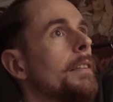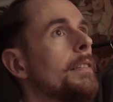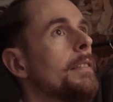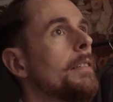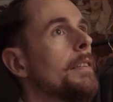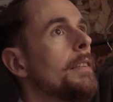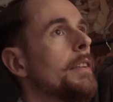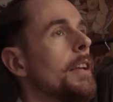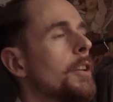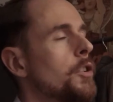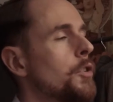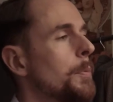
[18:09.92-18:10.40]

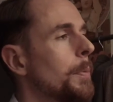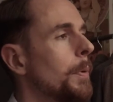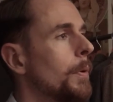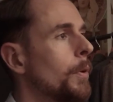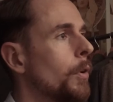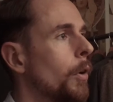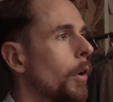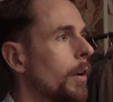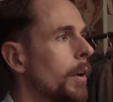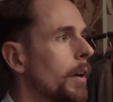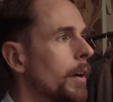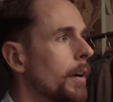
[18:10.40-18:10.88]
detachable
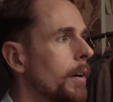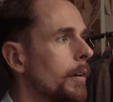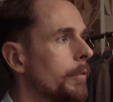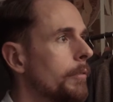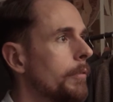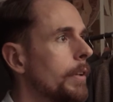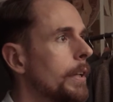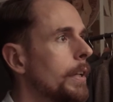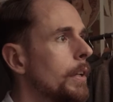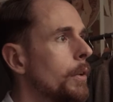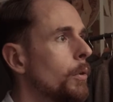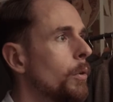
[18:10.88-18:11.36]
collar
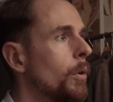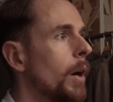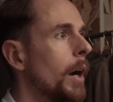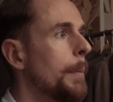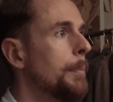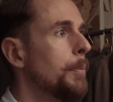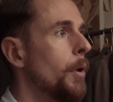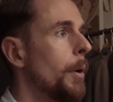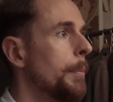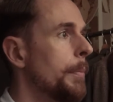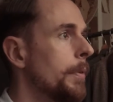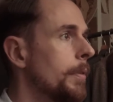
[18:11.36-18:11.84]
video I
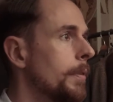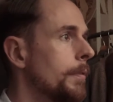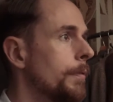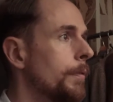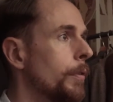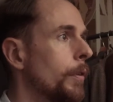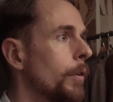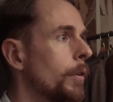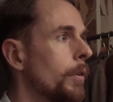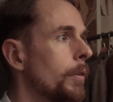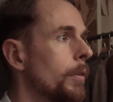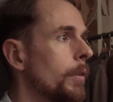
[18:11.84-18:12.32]
promised
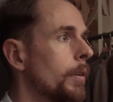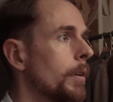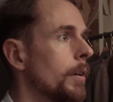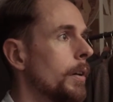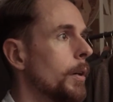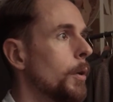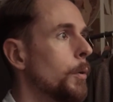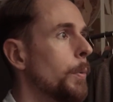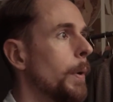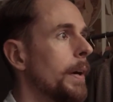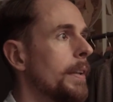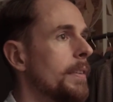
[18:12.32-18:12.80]
for
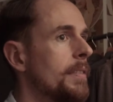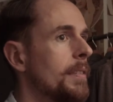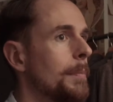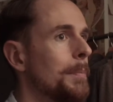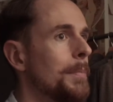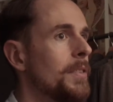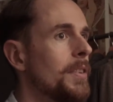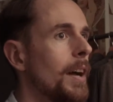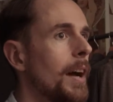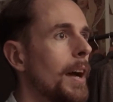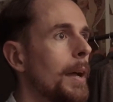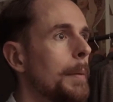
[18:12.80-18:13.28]
quite
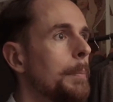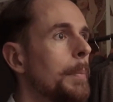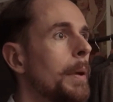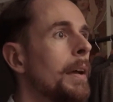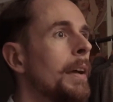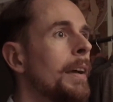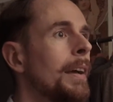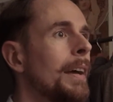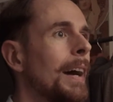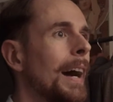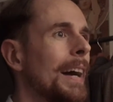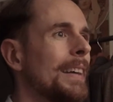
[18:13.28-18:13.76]
some time.
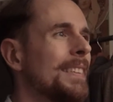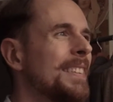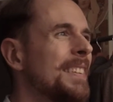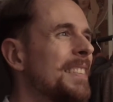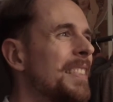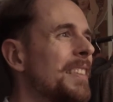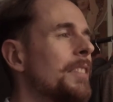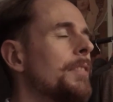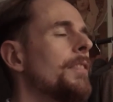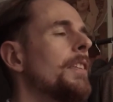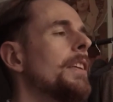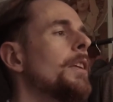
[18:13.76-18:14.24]
I did
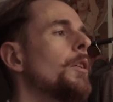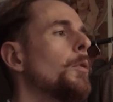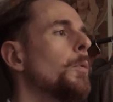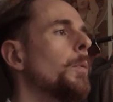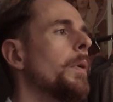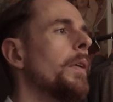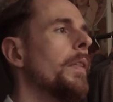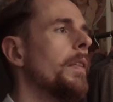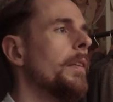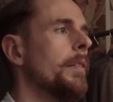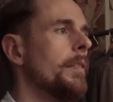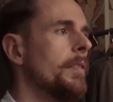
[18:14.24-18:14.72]
this video
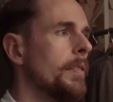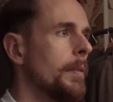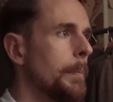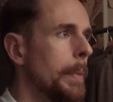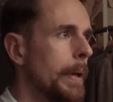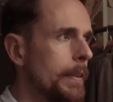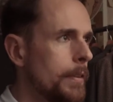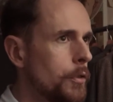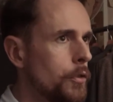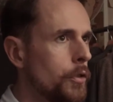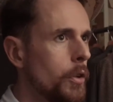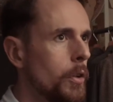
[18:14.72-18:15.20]
with
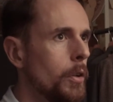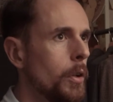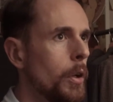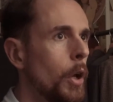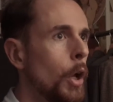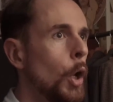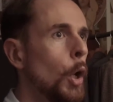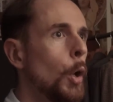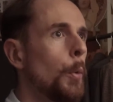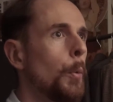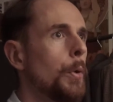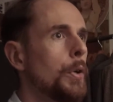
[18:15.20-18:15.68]
Sebastian,
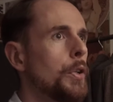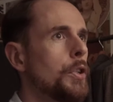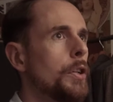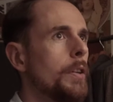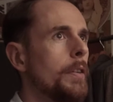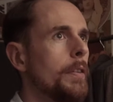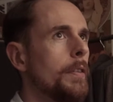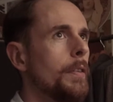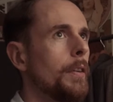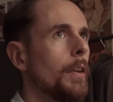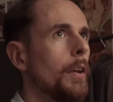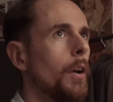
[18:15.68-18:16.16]
which
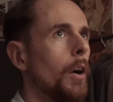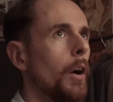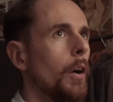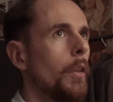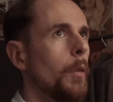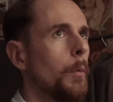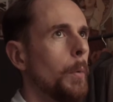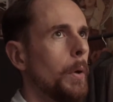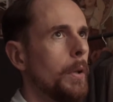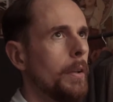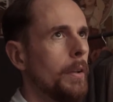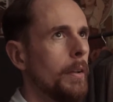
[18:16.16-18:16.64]
is on
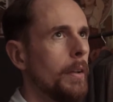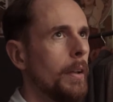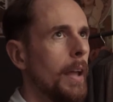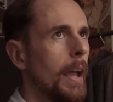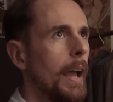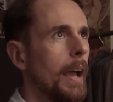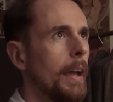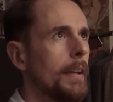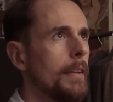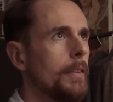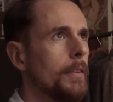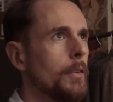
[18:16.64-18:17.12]
the one
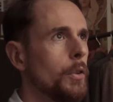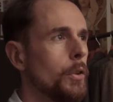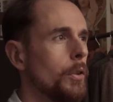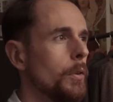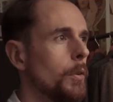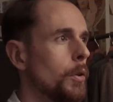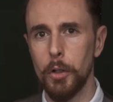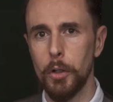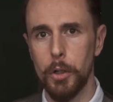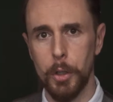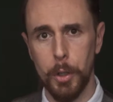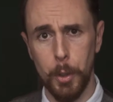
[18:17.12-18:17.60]
hand
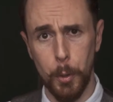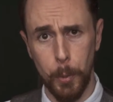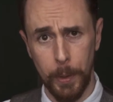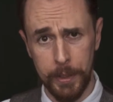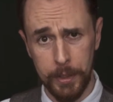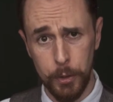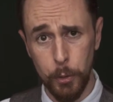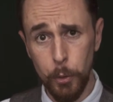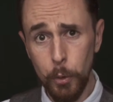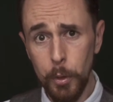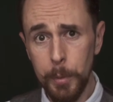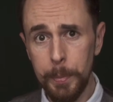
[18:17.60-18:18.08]
quite
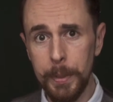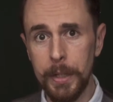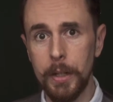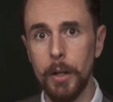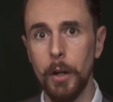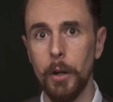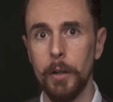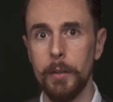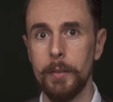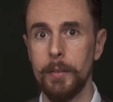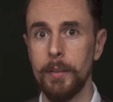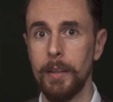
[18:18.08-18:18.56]
cool
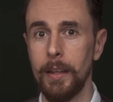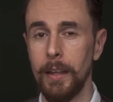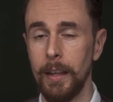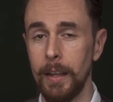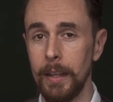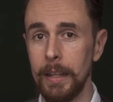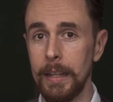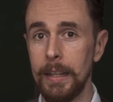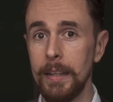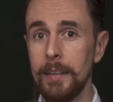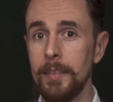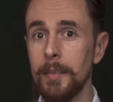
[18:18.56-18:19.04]
because
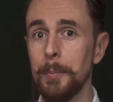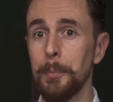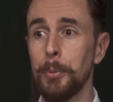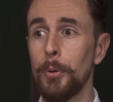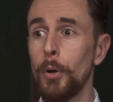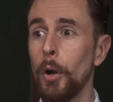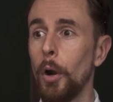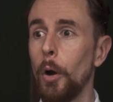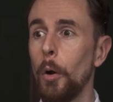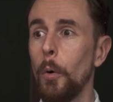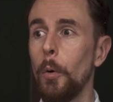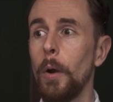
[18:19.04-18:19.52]
he's a
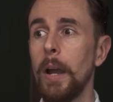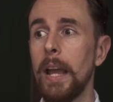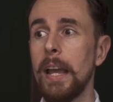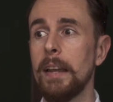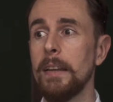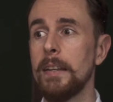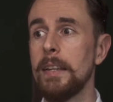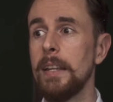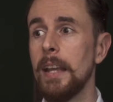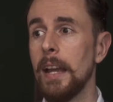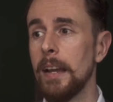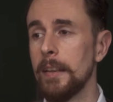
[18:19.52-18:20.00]
pro and
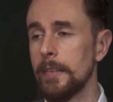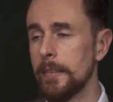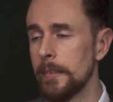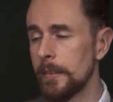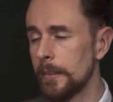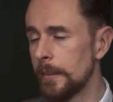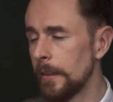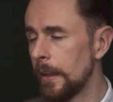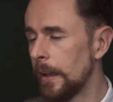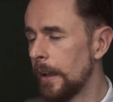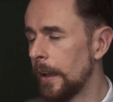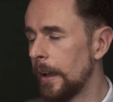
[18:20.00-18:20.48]
he
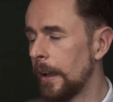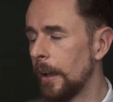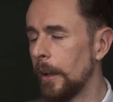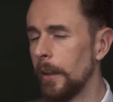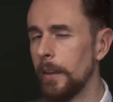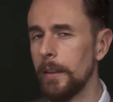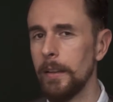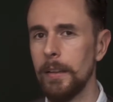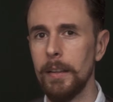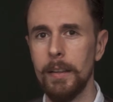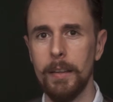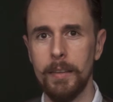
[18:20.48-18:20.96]
has
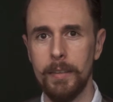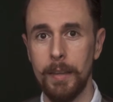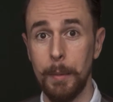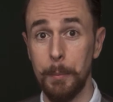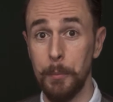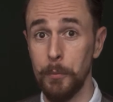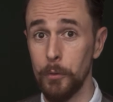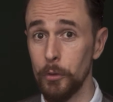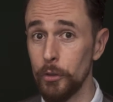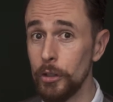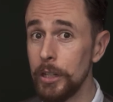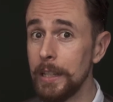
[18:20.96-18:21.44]

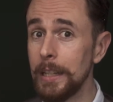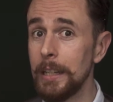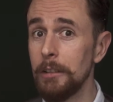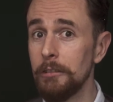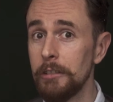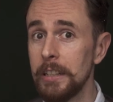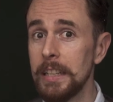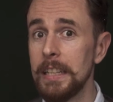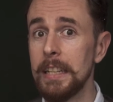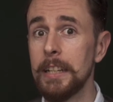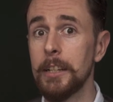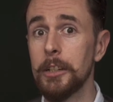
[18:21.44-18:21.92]
some
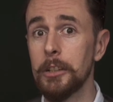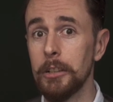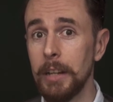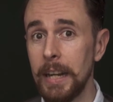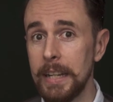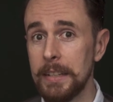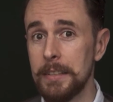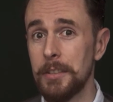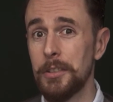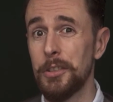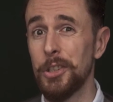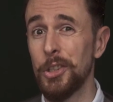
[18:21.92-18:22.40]
really
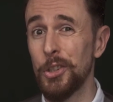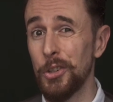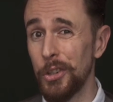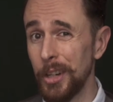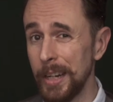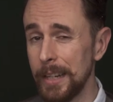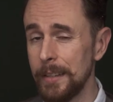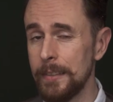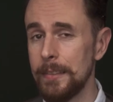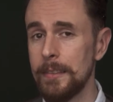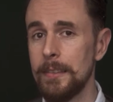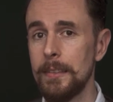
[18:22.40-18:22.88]
great
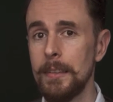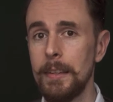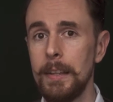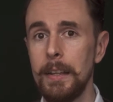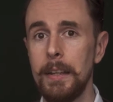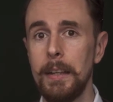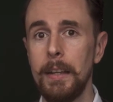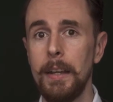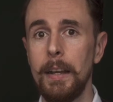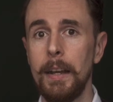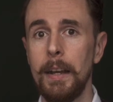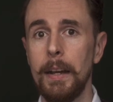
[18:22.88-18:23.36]
tricks
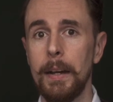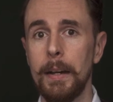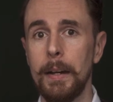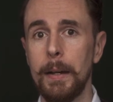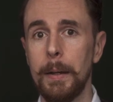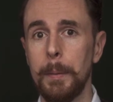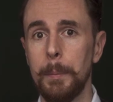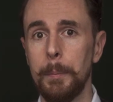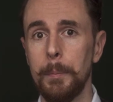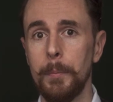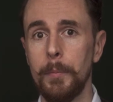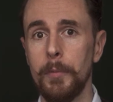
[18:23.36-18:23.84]

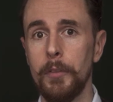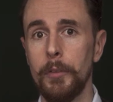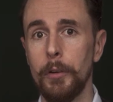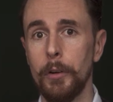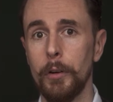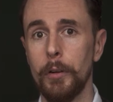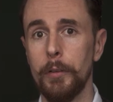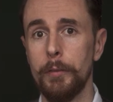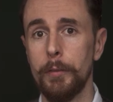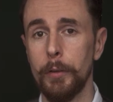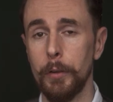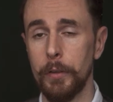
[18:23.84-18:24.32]

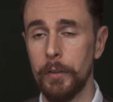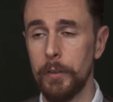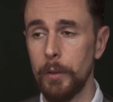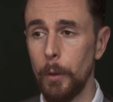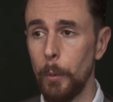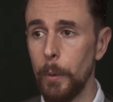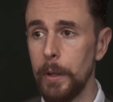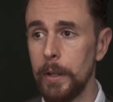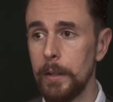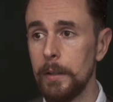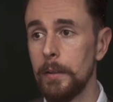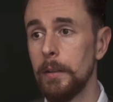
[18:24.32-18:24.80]
for
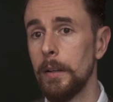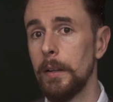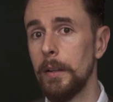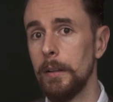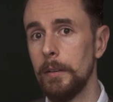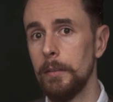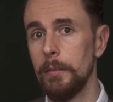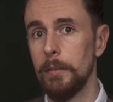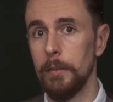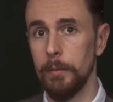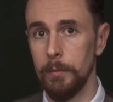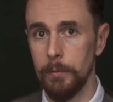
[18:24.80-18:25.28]
sewing
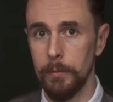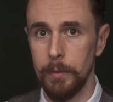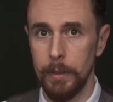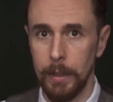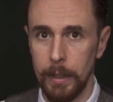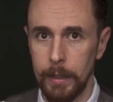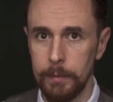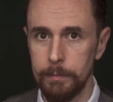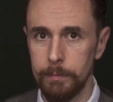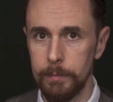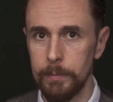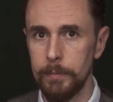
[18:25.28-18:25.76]

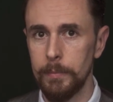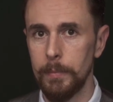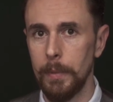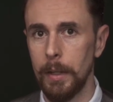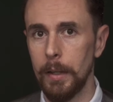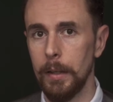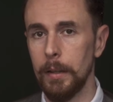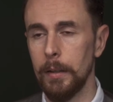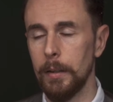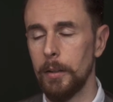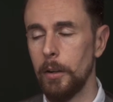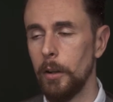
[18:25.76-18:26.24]

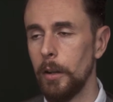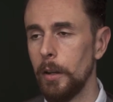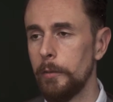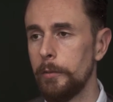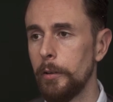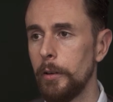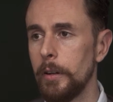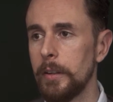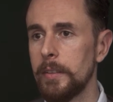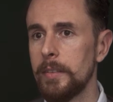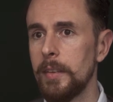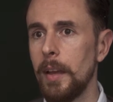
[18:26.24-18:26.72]
a collar,
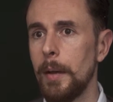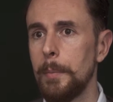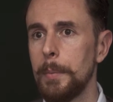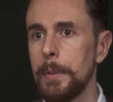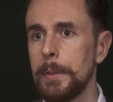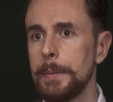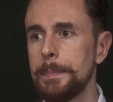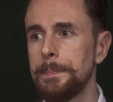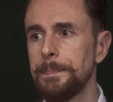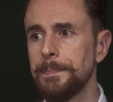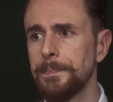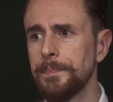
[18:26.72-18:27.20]
for
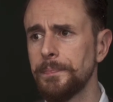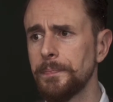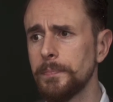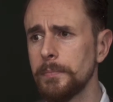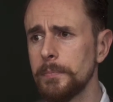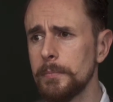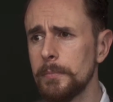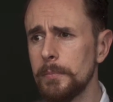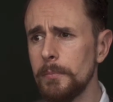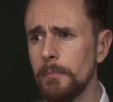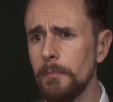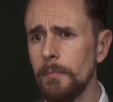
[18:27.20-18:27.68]
example.
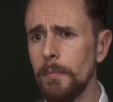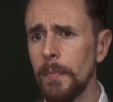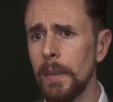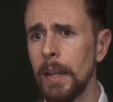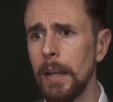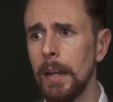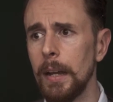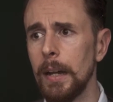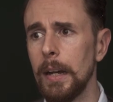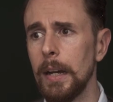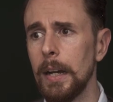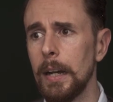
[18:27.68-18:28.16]

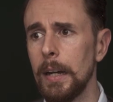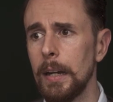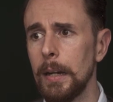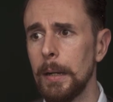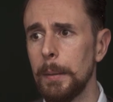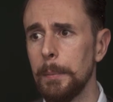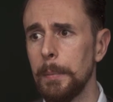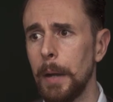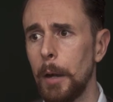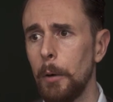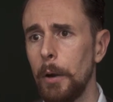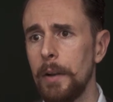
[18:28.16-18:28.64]

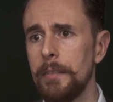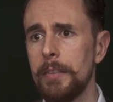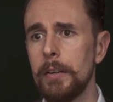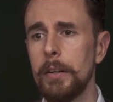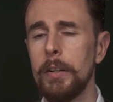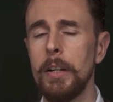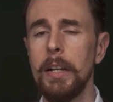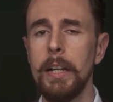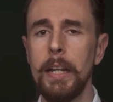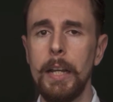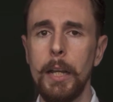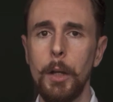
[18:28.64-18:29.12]

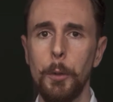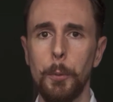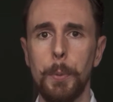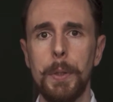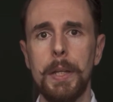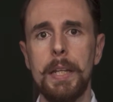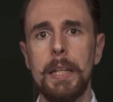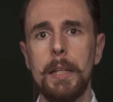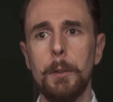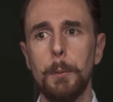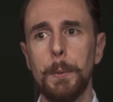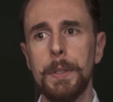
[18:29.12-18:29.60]
However,
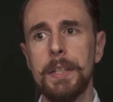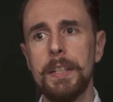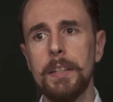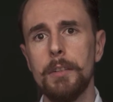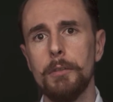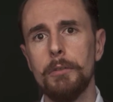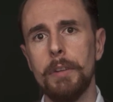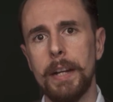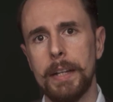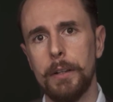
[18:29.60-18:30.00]
we did